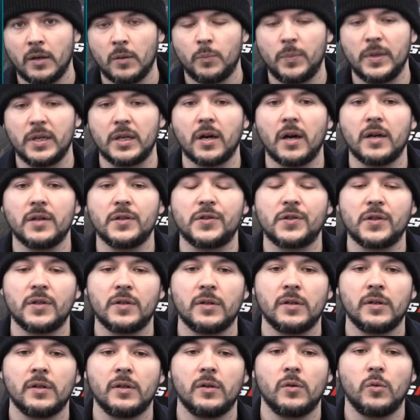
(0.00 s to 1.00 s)
because
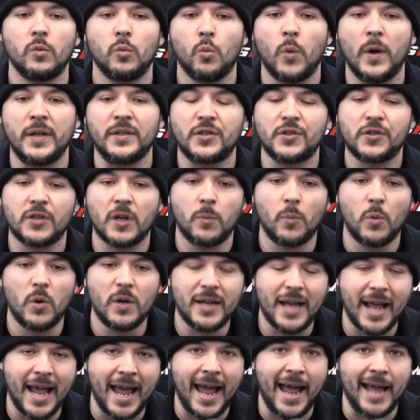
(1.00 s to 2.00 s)
when
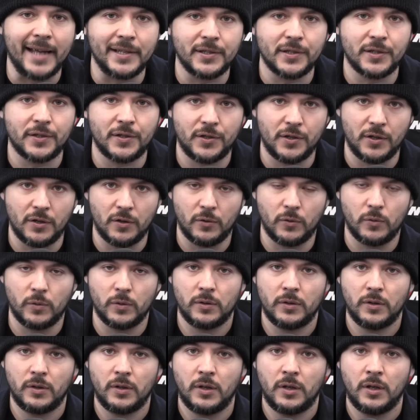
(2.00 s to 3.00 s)
someone asks you
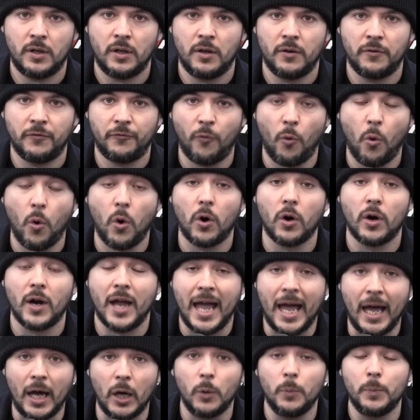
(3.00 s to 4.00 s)
for
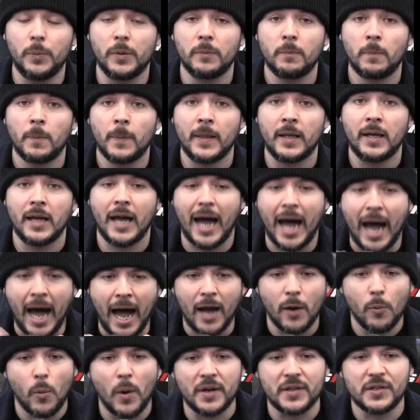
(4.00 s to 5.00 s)
help,
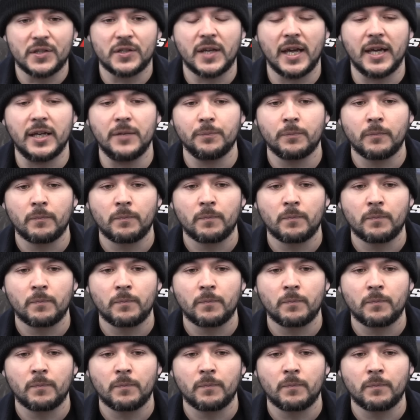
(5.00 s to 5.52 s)
I want to skate,